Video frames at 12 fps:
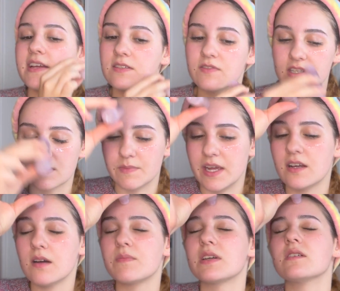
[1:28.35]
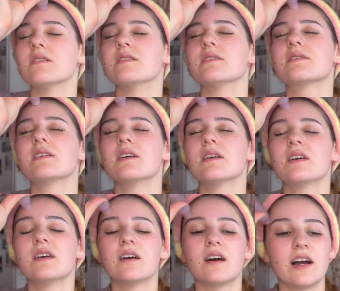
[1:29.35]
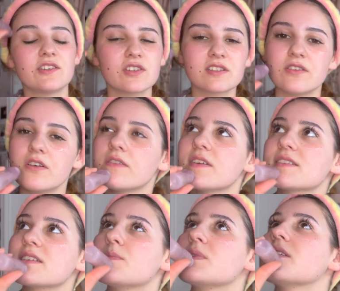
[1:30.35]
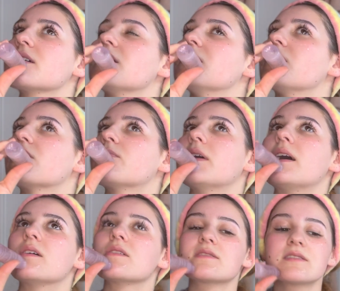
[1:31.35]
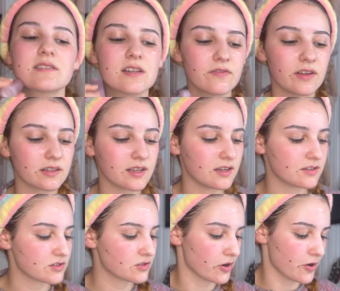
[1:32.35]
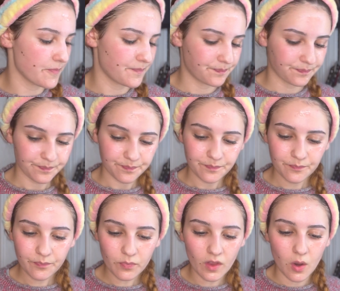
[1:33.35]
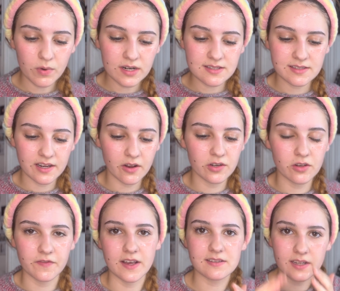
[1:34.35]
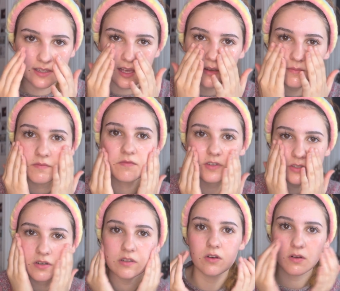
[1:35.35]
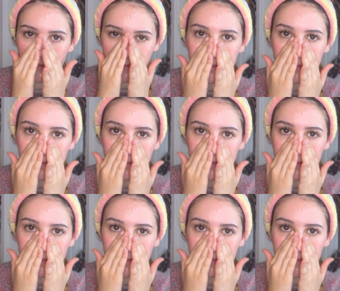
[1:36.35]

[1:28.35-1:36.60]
for this makeup because I just know there's going to be like a lot of powders and stuff like that. So when it's sitting on your face like that for so long